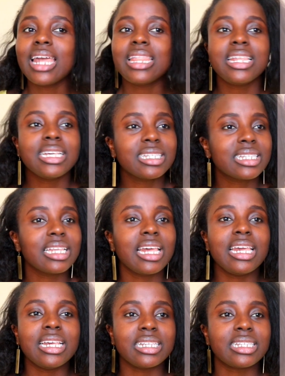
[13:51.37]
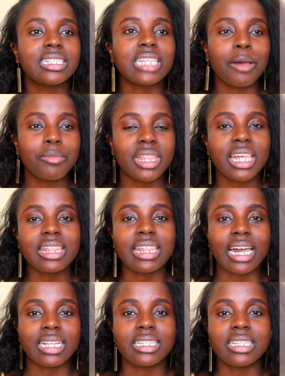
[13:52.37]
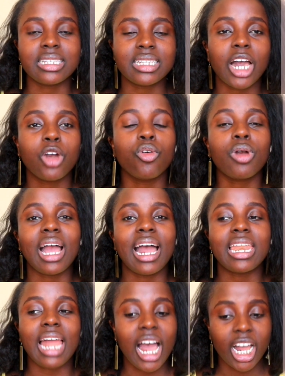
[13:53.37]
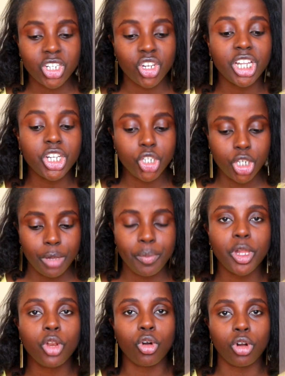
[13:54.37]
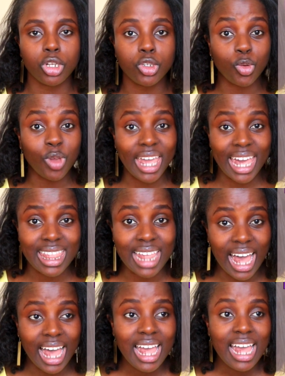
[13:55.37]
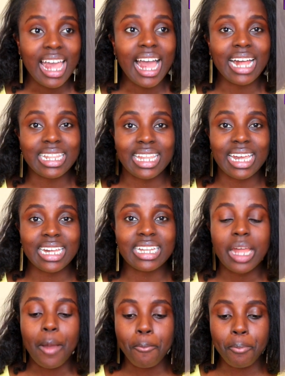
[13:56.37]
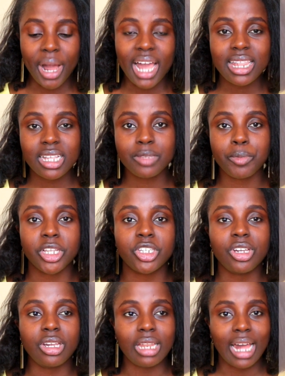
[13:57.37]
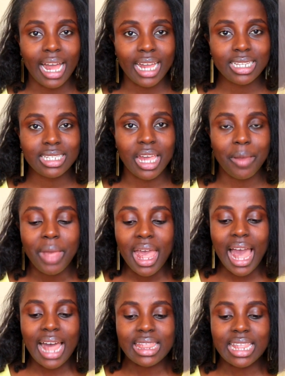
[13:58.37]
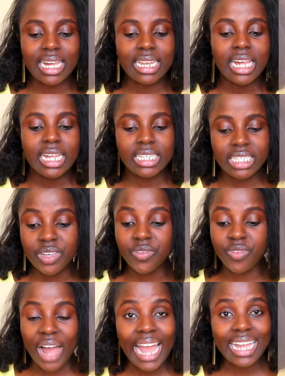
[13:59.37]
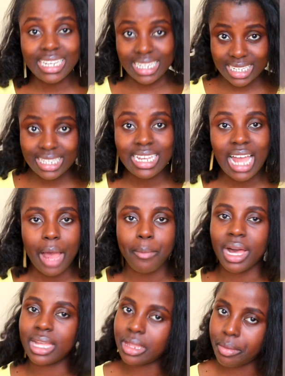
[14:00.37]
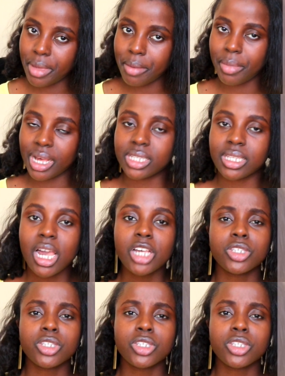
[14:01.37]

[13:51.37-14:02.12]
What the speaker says: This is something that the SACCO can actually chip in all together and then buy this particular item and then divide it among the members.